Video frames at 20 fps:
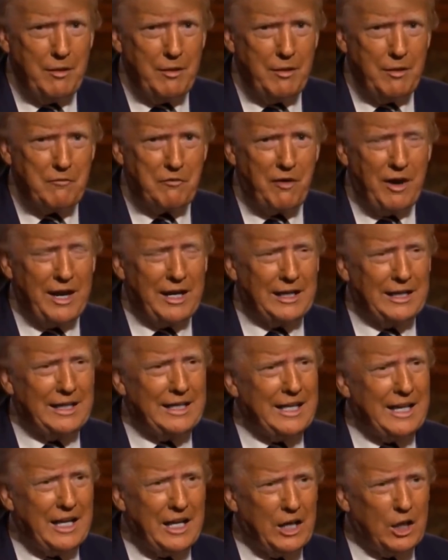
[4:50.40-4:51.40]
And frankly,
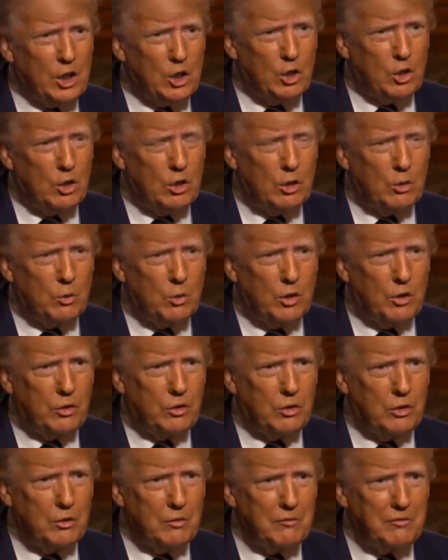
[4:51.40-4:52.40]
getting along
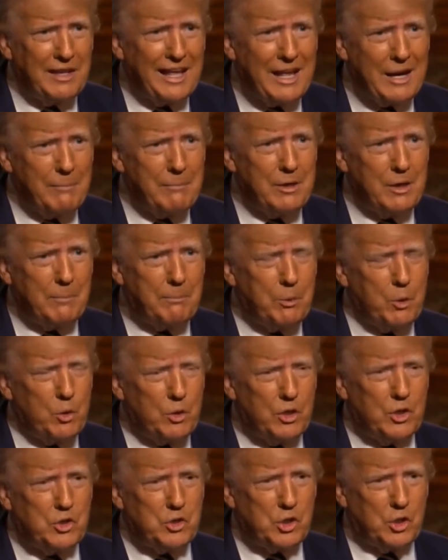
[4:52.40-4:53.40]
with Vladimir
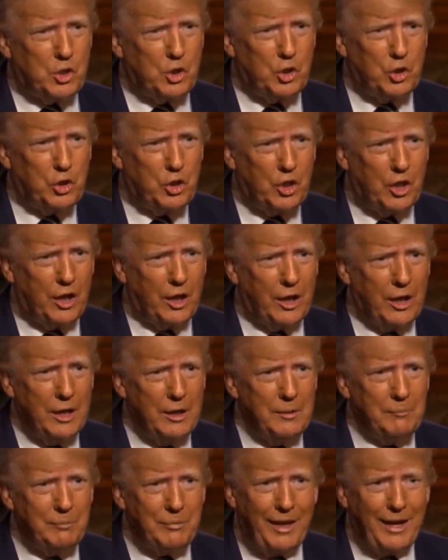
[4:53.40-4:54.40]
Putin is a good thing.
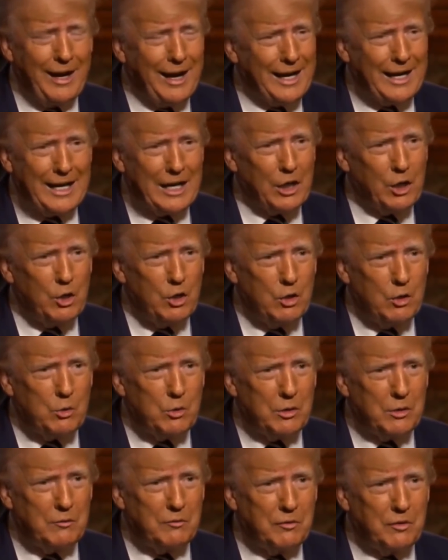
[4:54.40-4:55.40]
And I got along
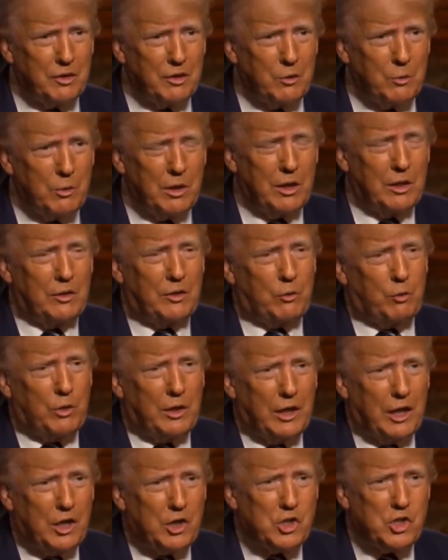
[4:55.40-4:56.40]
with him very well. The
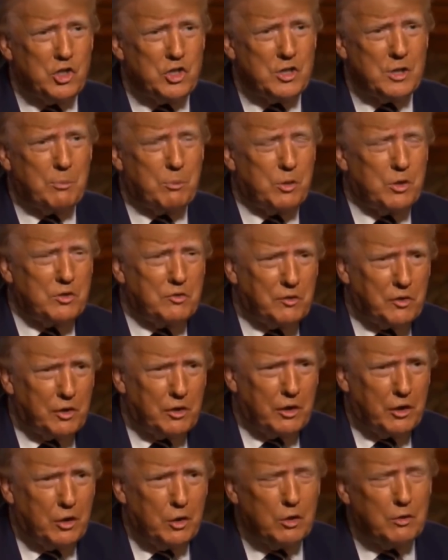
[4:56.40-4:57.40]
relationship was
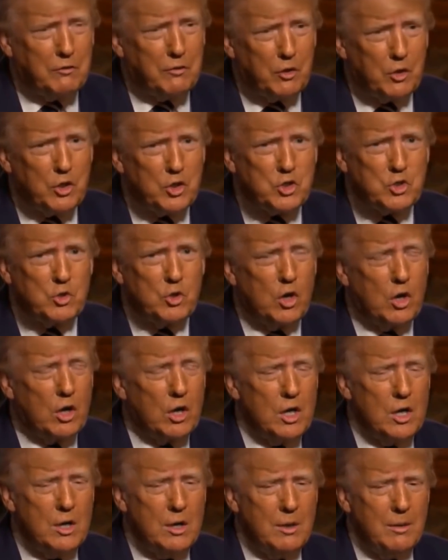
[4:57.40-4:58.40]
very good, very strong.